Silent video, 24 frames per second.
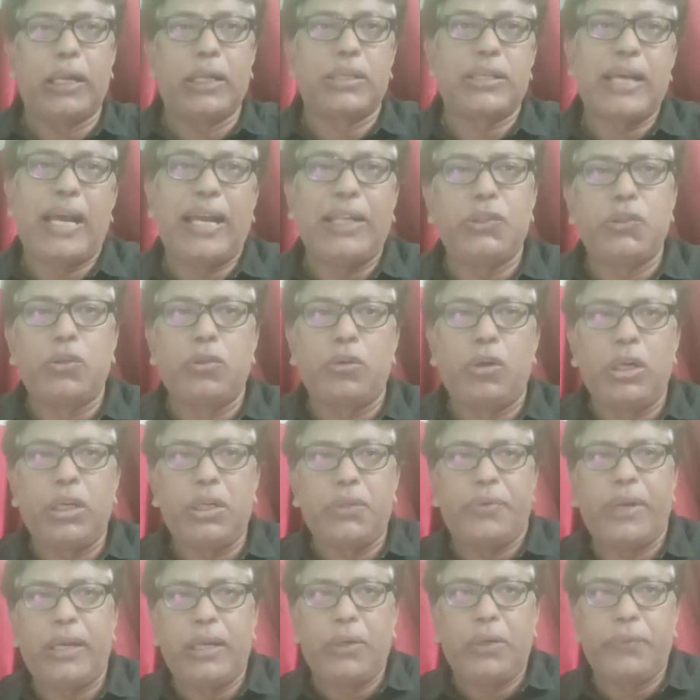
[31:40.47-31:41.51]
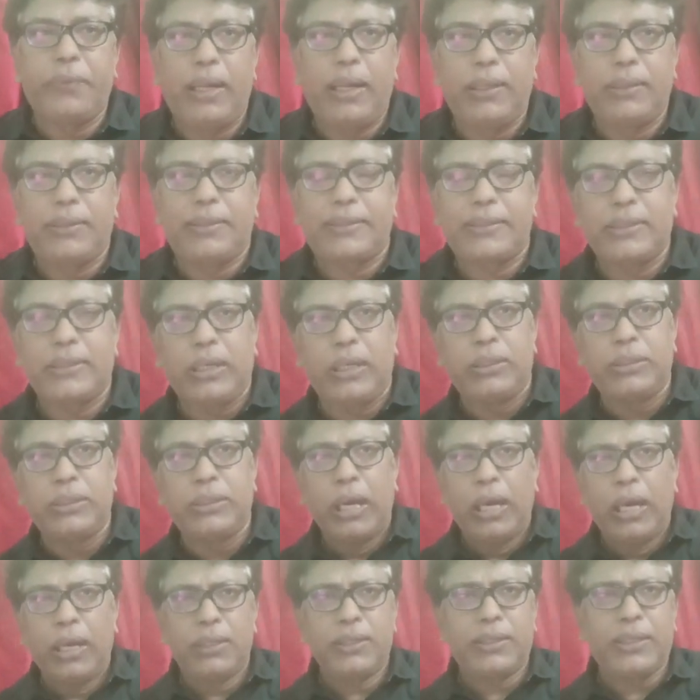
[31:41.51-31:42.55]
As you know it very well,
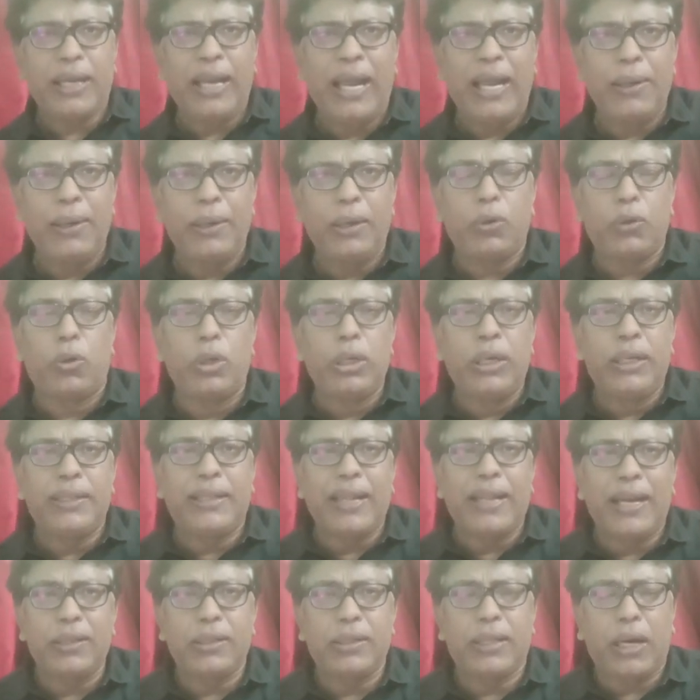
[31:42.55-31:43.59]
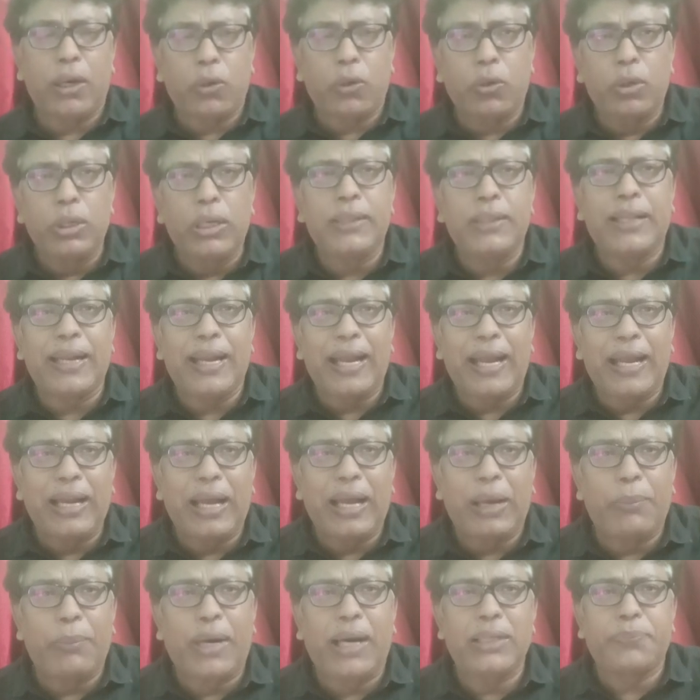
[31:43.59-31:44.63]
the holy Dalai
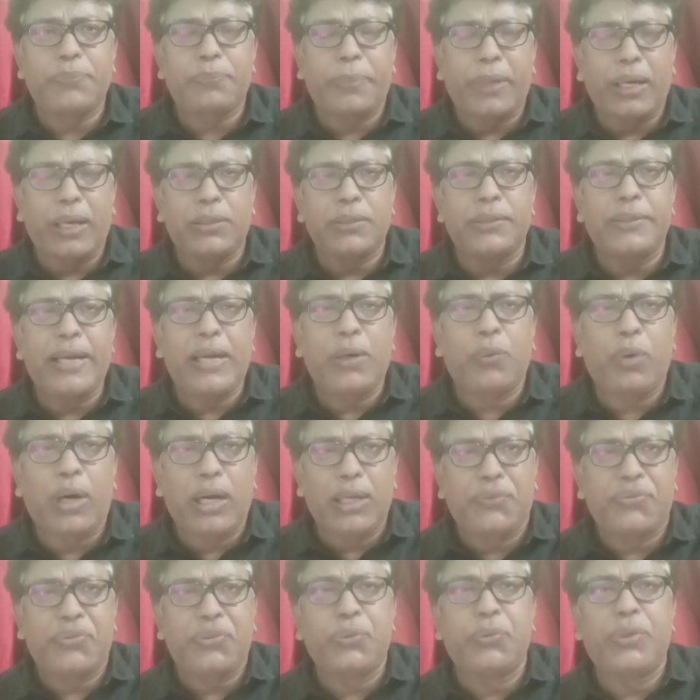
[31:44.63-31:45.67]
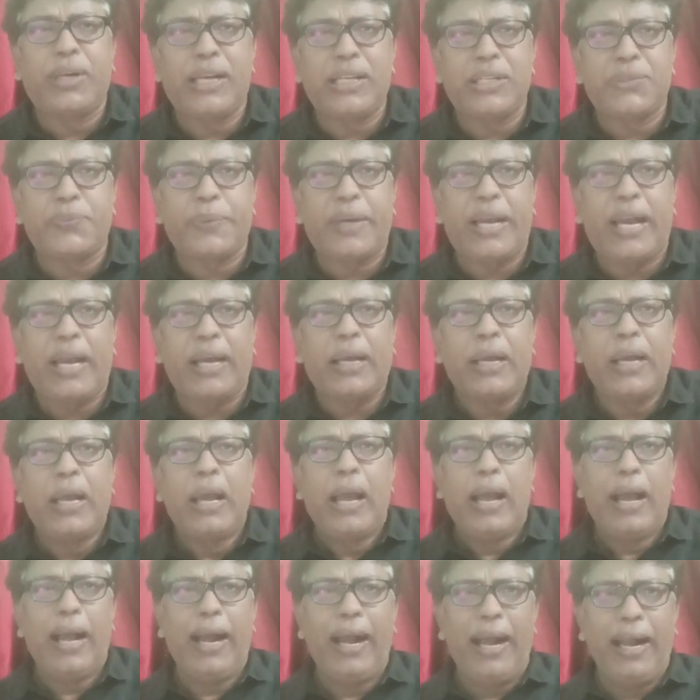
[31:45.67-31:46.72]
Lama's birthday was few days back,
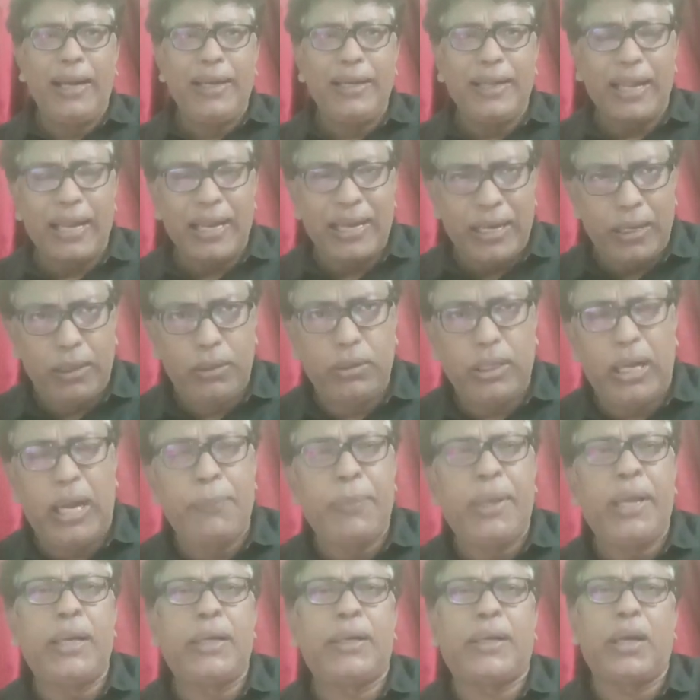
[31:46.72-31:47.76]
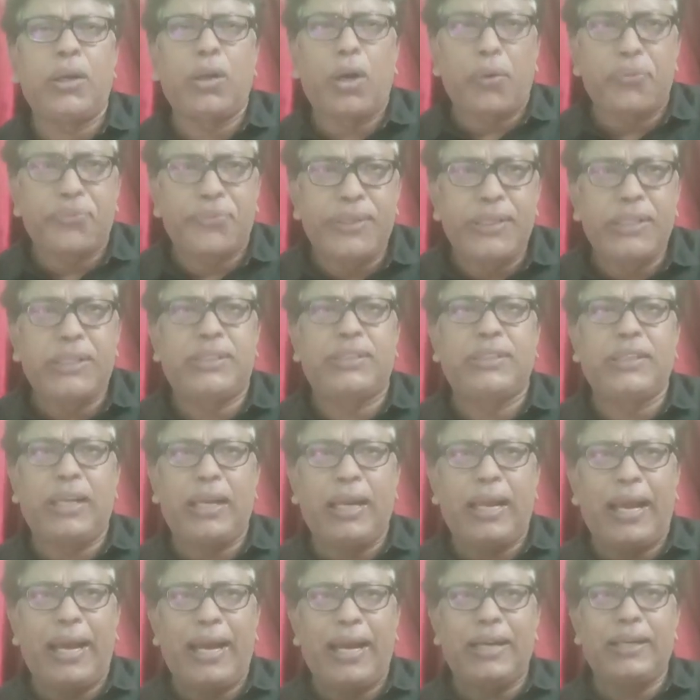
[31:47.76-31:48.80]
and an American official
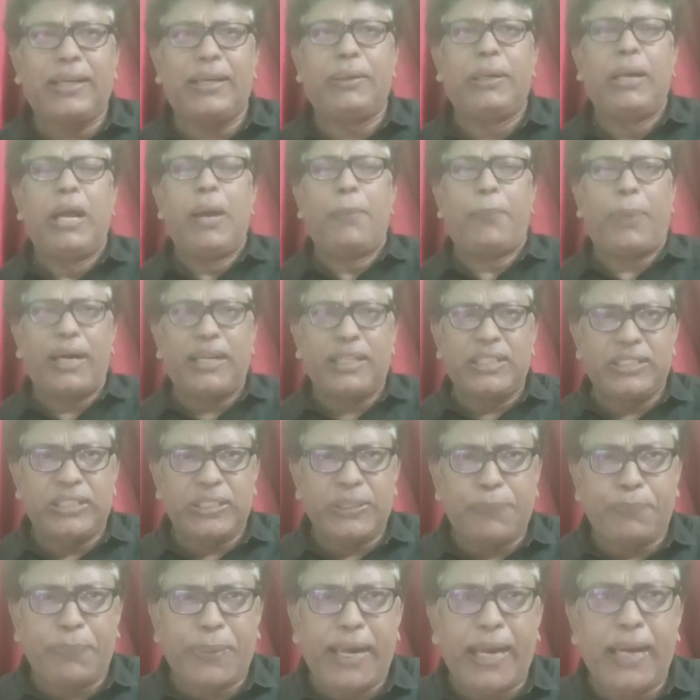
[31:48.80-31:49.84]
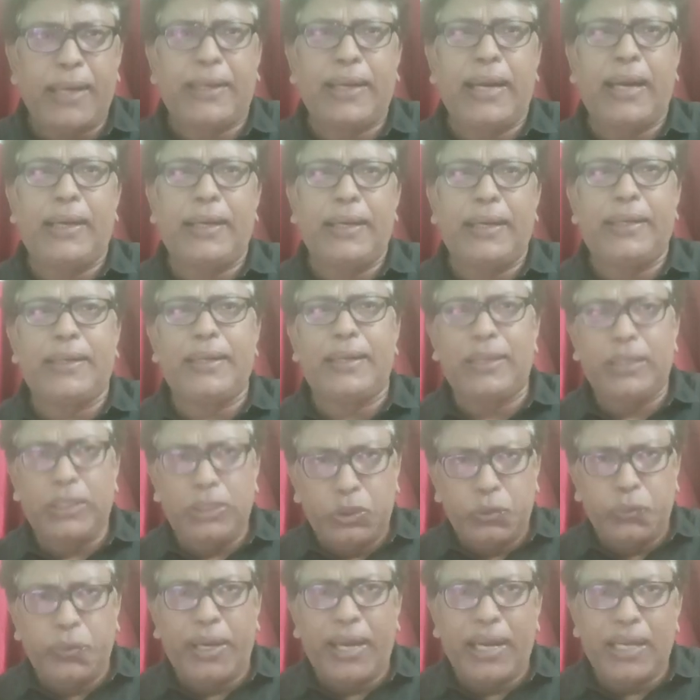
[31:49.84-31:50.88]
had participated it in
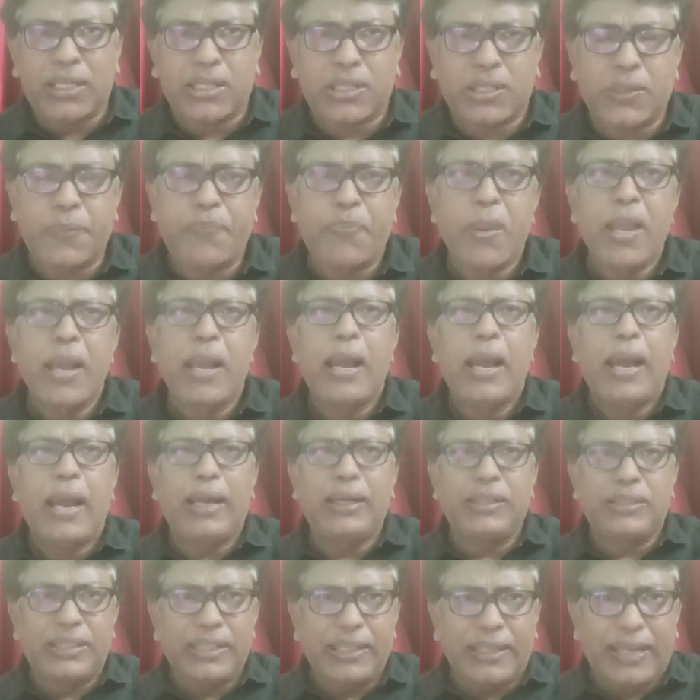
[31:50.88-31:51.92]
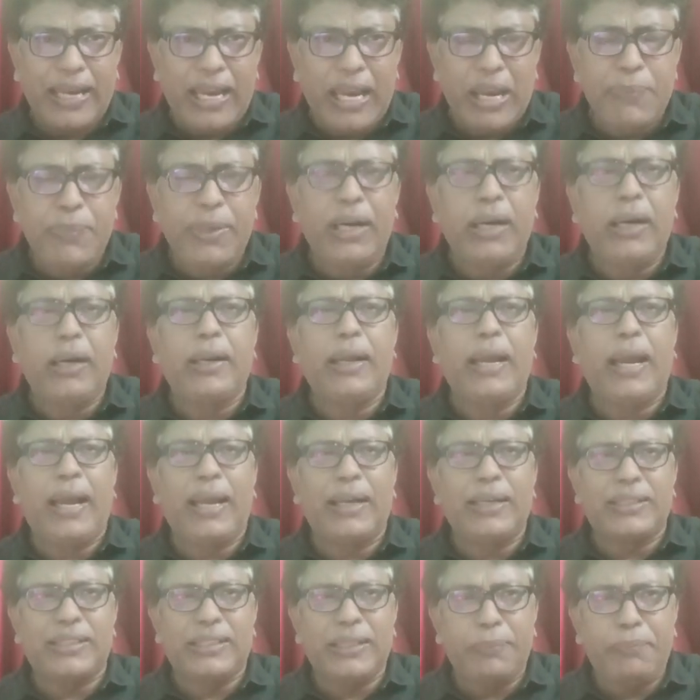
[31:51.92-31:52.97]
US, and she came India
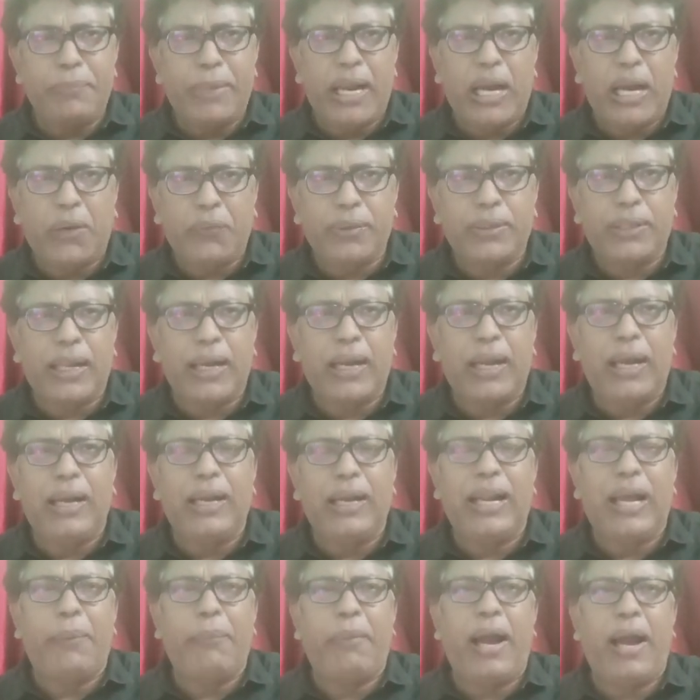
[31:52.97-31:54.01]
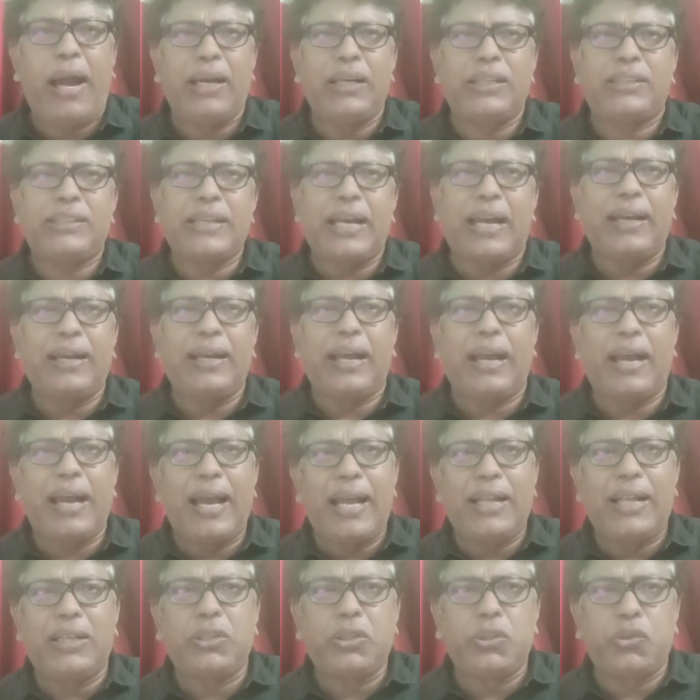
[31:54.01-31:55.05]
and she met with Dalai Lama, and China
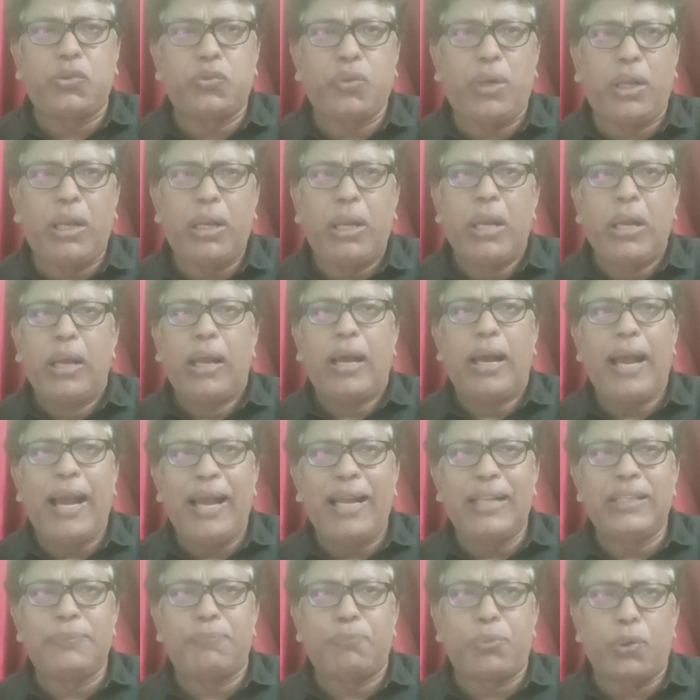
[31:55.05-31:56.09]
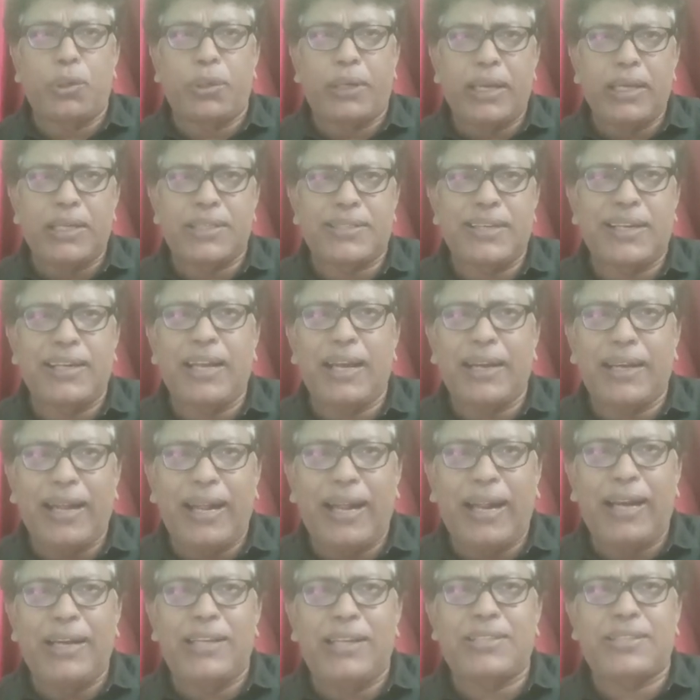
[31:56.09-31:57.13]
as usual has protested
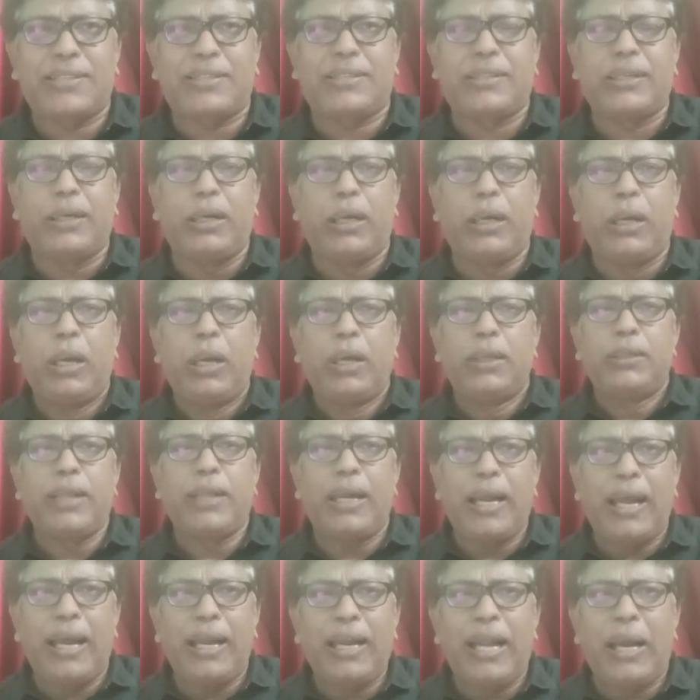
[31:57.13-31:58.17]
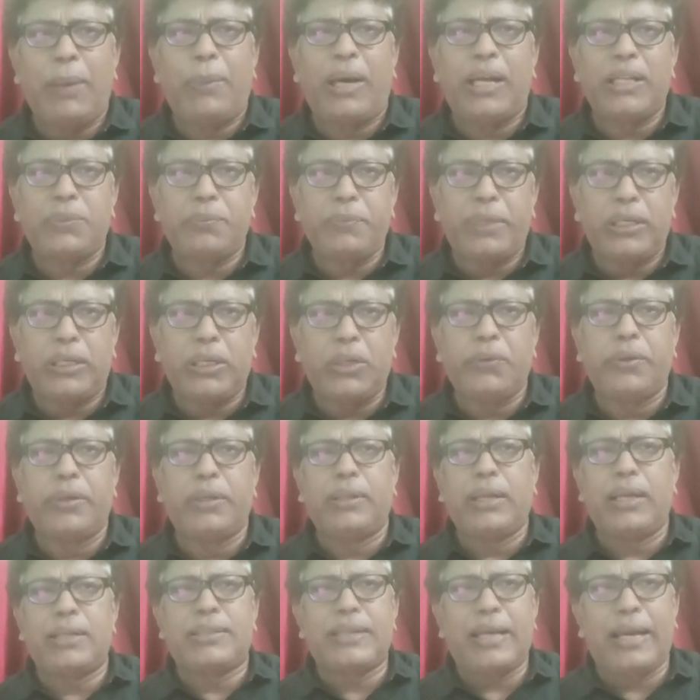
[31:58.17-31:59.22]
against Dalai Lama's meeting with
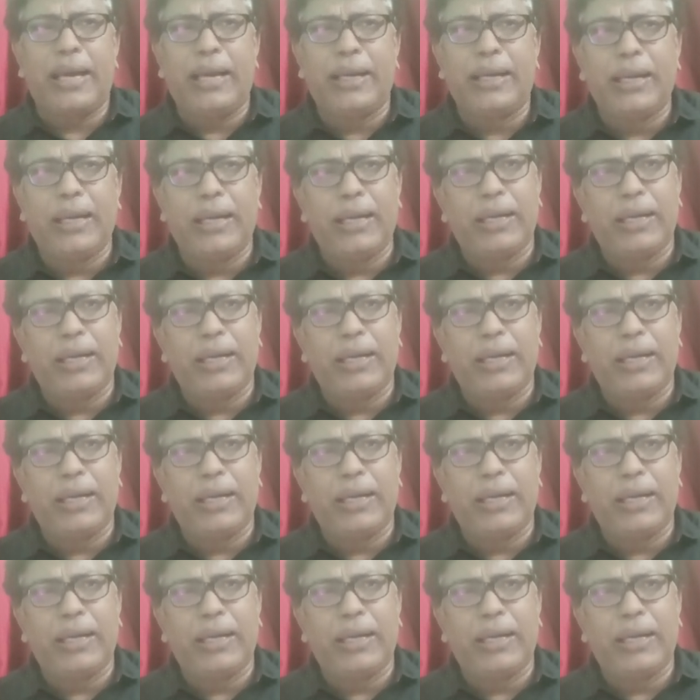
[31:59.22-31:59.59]
the